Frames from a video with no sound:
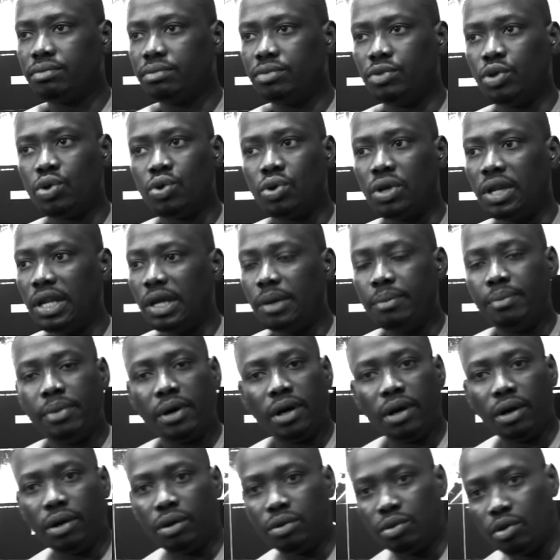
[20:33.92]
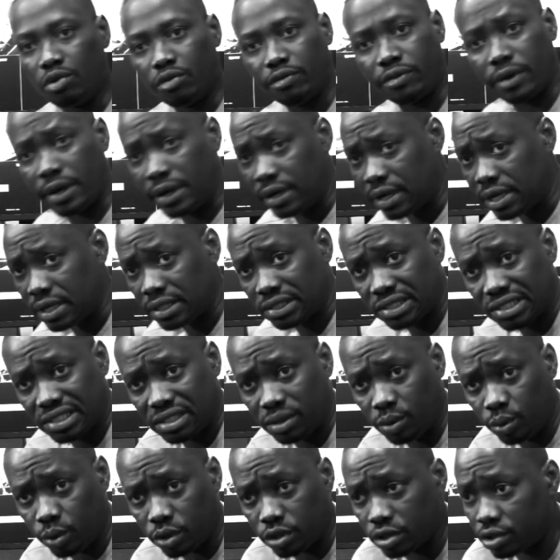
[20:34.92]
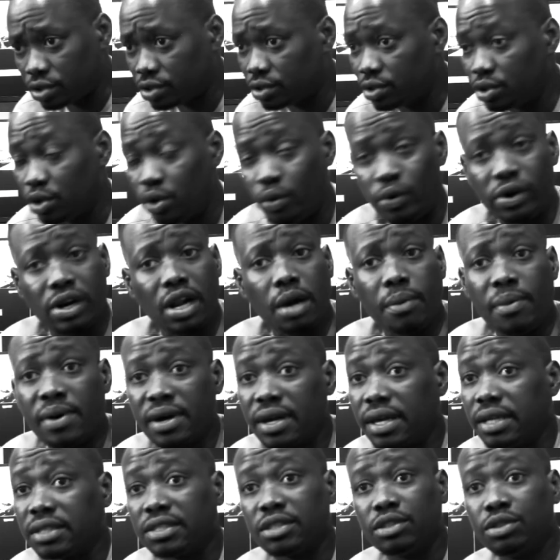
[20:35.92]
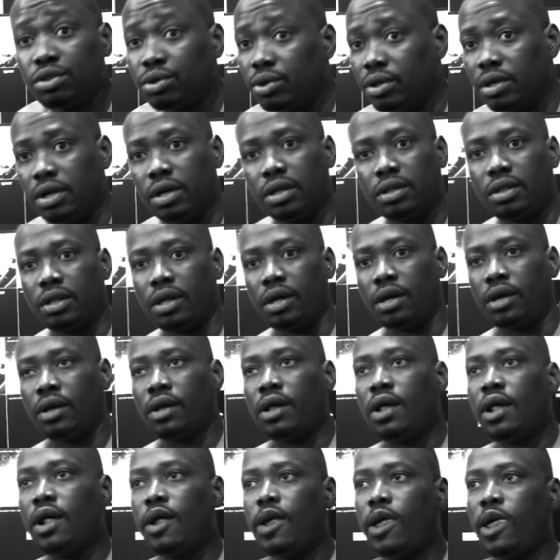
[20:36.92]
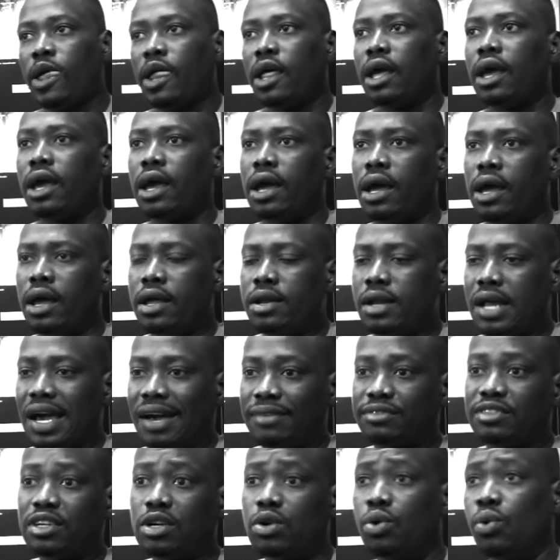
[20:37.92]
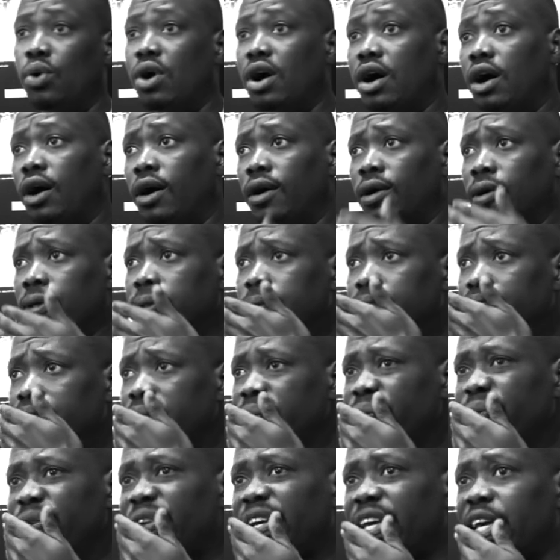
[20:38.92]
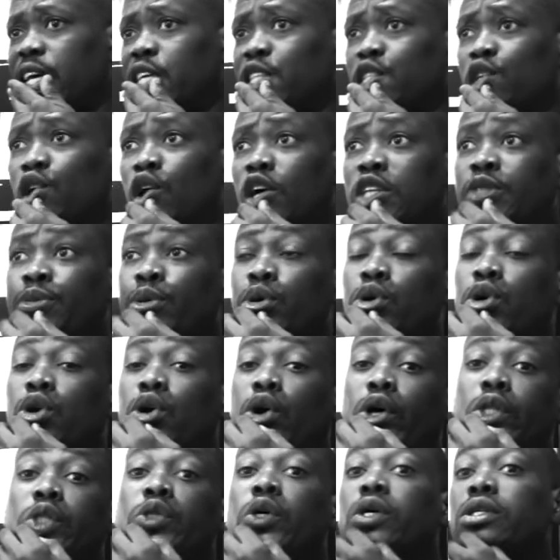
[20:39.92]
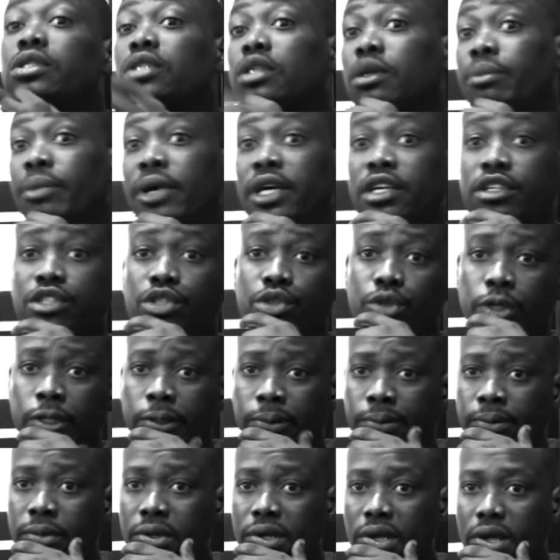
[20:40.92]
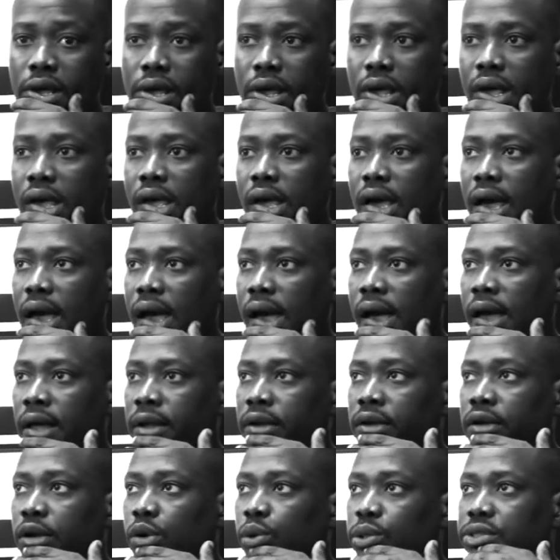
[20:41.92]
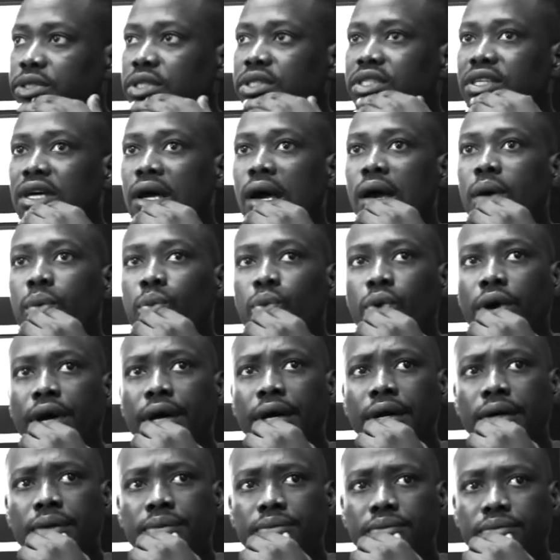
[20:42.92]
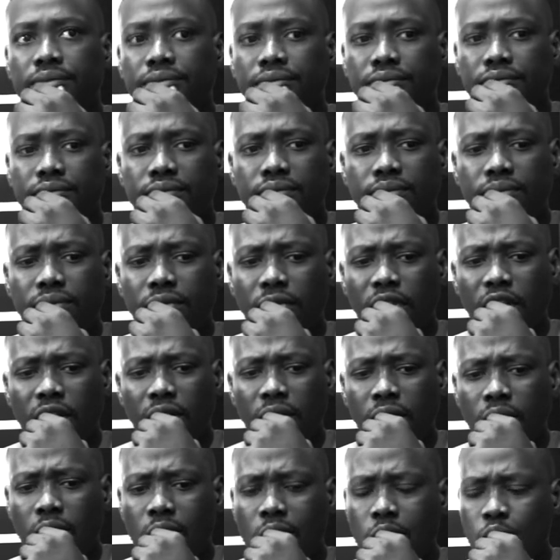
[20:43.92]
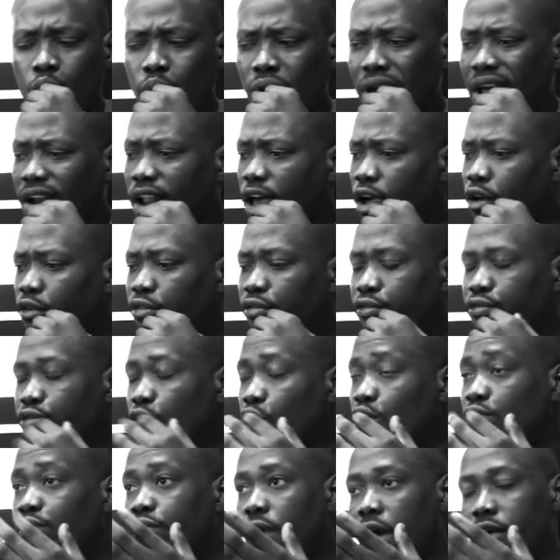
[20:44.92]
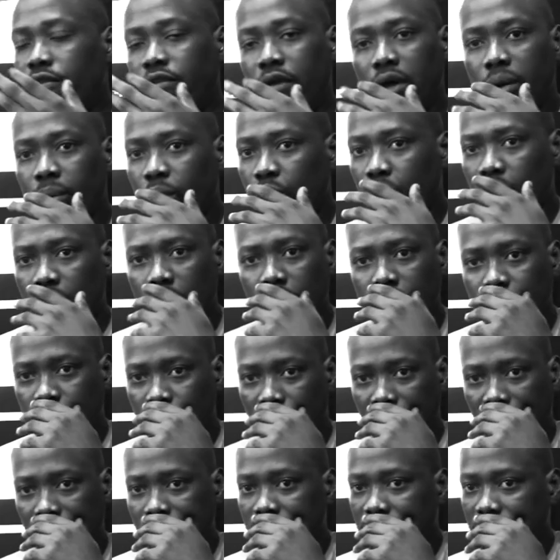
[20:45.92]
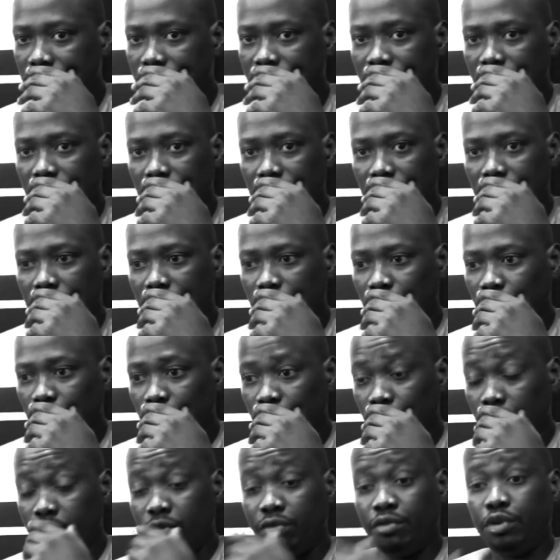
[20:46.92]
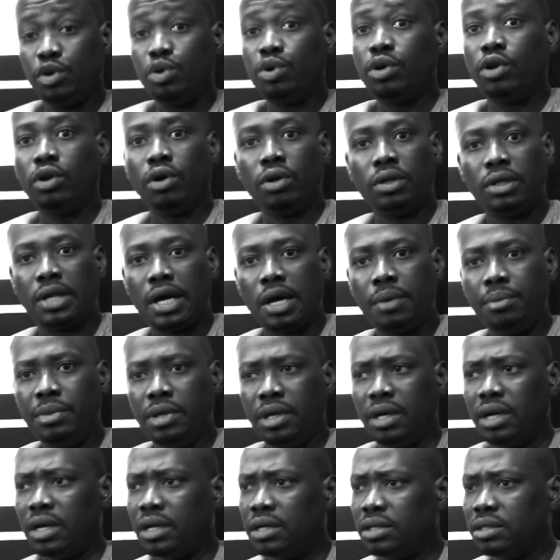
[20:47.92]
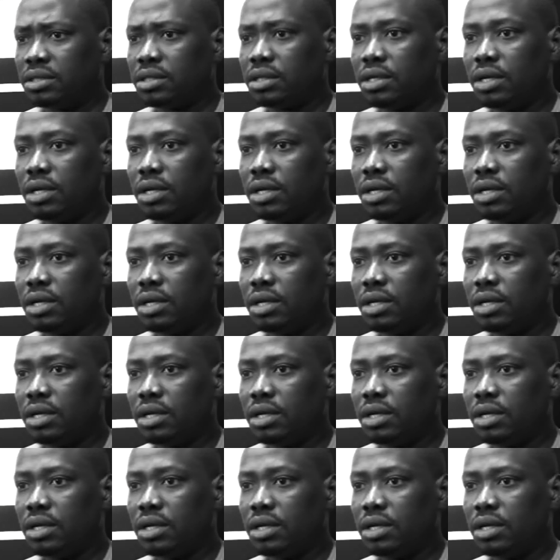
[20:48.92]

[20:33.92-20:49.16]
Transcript: no label, no financing. We're just guerrilla marketing, doing our thing. And after a while, his gospel caught on to the mainstream. And there was a time where we had like 4 or 5 label contracts reviewing on Dami. And